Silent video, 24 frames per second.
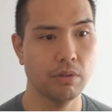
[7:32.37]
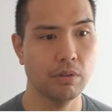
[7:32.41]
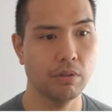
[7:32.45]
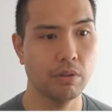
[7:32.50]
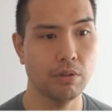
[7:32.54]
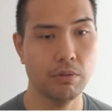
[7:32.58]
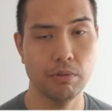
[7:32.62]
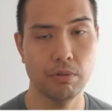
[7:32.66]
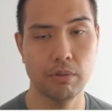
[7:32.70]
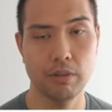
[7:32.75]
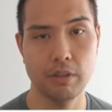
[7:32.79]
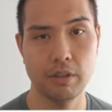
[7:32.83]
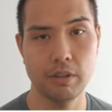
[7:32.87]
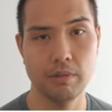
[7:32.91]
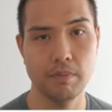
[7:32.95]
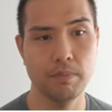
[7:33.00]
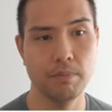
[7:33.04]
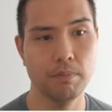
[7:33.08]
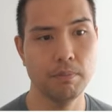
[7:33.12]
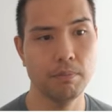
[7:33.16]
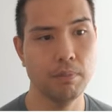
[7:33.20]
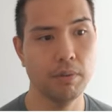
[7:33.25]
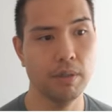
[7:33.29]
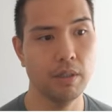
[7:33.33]
currently,
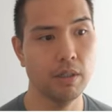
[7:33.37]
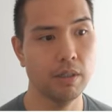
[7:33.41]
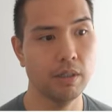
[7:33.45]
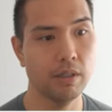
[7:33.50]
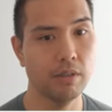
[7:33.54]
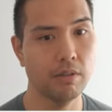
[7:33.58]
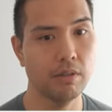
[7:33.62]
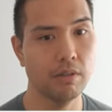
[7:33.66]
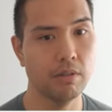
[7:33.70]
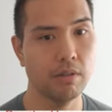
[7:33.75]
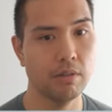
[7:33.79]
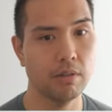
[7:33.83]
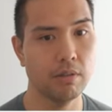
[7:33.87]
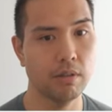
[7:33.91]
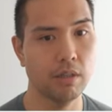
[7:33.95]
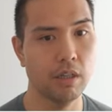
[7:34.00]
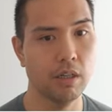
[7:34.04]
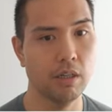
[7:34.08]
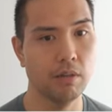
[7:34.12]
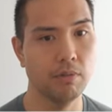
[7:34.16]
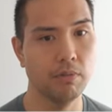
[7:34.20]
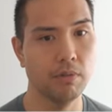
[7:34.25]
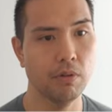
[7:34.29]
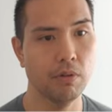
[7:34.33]
but I
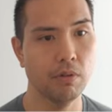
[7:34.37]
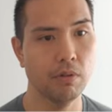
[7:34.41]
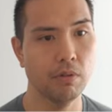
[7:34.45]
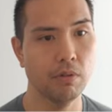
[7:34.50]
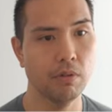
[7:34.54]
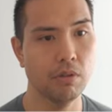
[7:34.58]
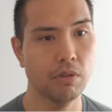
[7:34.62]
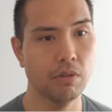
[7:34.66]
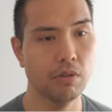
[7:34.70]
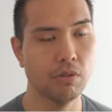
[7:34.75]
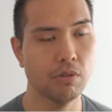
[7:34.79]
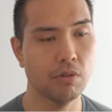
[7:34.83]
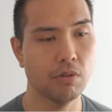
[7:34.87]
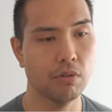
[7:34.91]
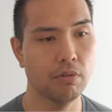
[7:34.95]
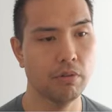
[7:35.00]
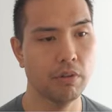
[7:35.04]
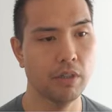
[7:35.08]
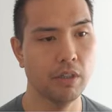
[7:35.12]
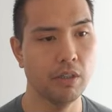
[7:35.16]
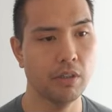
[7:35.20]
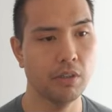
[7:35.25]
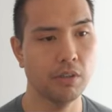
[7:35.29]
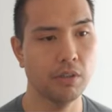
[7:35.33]
have all these
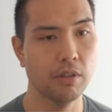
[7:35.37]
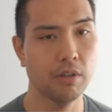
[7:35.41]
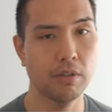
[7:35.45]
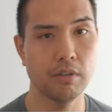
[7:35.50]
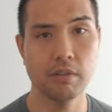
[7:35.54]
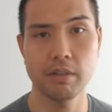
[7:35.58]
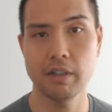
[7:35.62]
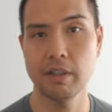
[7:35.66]
certification.